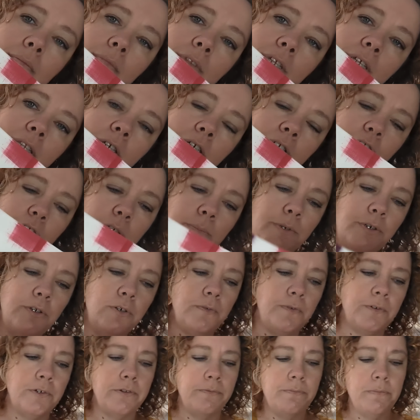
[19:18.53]
They're so
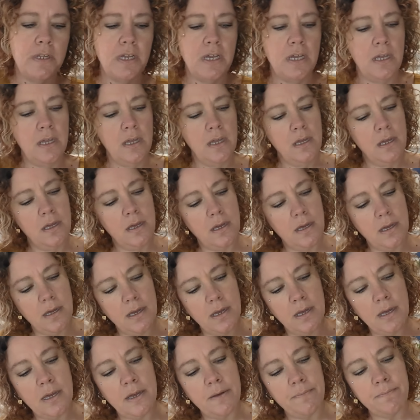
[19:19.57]
beautiful.
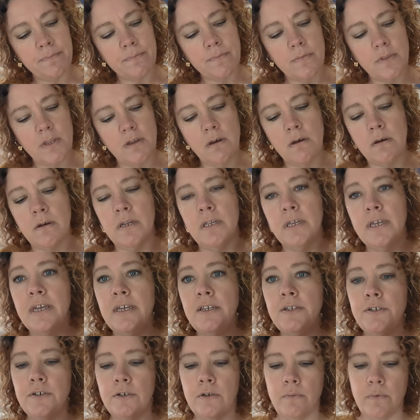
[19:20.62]
And in
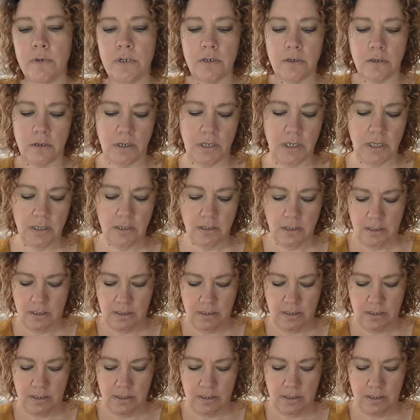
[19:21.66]
case you're wondering,